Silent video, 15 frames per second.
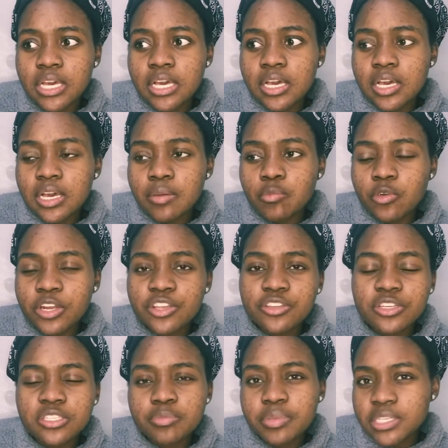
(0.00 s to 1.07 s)
what are you
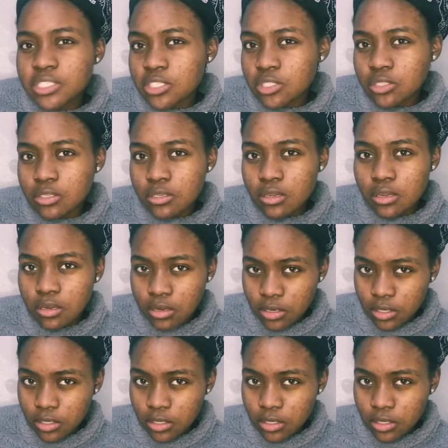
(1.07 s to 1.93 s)
expecting to earn?